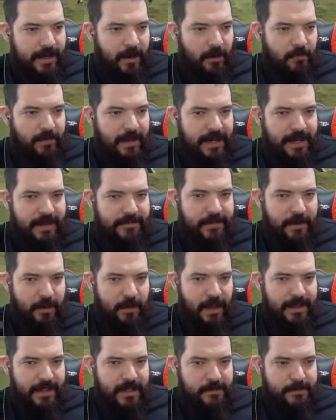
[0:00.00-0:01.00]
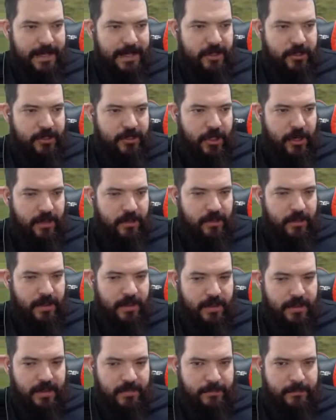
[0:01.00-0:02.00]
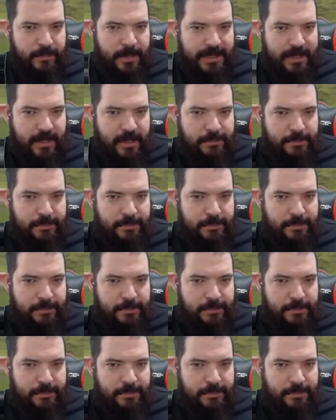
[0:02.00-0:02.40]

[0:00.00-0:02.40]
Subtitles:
don't really feel like there's been a chance, been a